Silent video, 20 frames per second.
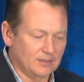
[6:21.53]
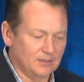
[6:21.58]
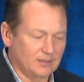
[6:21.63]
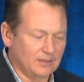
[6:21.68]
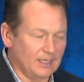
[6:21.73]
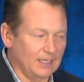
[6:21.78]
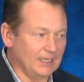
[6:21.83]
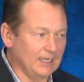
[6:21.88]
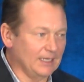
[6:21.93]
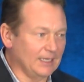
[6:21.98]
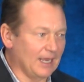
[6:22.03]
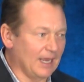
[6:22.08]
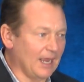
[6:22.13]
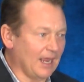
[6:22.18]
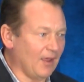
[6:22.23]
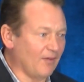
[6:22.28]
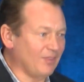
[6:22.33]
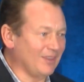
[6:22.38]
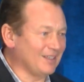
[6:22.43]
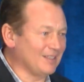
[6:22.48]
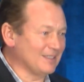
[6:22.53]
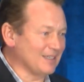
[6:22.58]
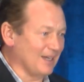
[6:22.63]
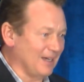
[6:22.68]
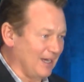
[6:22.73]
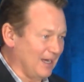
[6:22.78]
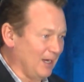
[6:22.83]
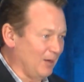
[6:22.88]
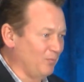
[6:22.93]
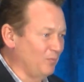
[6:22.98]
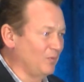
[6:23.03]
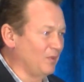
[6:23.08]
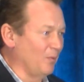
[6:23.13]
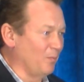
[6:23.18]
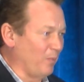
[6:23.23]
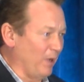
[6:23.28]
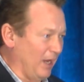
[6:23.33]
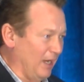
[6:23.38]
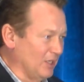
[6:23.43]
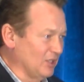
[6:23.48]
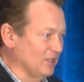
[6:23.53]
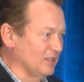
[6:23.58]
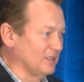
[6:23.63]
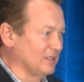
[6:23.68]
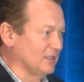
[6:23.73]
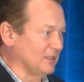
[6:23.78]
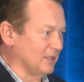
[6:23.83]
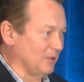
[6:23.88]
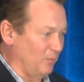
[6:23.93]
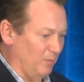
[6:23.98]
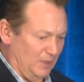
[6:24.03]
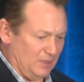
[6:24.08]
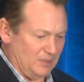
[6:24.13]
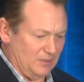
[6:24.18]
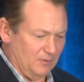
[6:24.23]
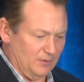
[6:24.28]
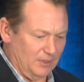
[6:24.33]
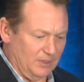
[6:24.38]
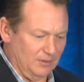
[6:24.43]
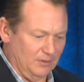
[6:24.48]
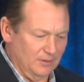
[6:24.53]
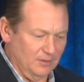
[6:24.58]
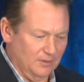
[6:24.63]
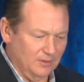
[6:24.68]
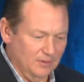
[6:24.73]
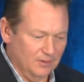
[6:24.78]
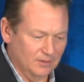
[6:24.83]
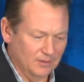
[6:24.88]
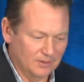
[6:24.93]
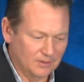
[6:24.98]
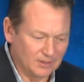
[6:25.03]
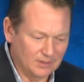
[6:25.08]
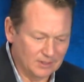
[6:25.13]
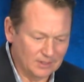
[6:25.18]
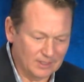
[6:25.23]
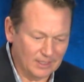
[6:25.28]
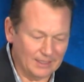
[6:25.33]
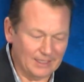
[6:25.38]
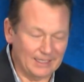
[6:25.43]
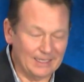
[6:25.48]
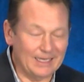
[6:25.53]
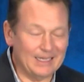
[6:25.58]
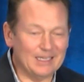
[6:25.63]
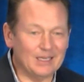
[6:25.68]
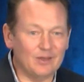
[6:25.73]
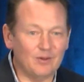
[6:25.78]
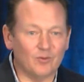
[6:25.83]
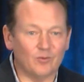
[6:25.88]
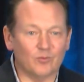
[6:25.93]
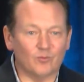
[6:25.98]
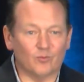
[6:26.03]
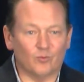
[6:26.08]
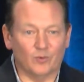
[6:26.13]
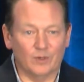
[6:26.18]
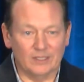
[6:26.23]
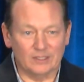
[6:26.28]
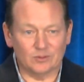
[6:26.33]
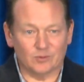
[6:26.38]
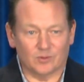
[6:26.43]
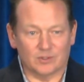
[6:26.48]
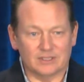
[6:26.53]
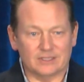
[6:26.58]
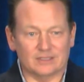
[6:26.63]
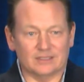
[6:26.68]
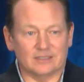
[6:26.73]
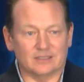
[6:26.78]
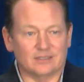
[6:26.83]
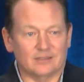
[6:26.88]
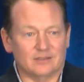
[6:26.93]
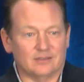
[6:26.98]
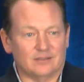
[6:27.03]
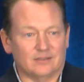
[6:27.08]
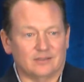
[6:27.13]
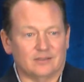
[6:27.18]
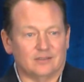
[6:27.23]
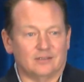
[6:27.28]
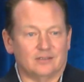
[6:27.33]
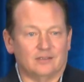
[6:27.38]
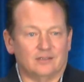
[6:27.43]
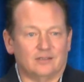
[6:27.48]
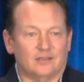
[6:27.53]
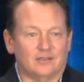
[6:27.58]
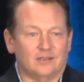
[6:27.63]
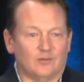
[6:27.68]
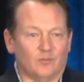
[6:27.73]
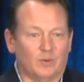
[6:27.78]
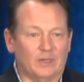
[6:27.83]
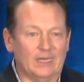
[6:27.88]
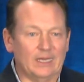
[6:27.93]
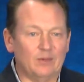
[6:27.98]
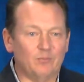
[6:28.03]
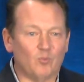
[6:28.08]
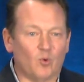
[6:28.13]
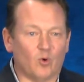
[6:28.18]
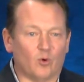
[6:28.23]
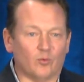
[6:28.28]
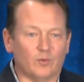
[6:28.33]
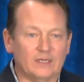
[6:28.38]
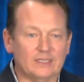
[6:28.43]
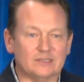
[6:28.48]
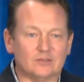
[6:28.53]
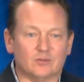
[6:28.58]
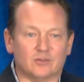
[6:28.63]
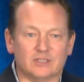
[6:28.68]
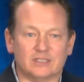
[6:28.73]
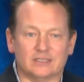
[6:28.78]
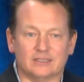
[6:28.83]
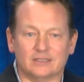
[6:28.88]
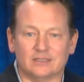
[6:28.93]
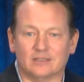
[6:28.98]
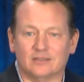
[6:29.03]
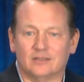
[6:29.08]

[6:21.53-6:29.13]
They need to have the time, the patience to commit to it, and they need resources. We need more resources.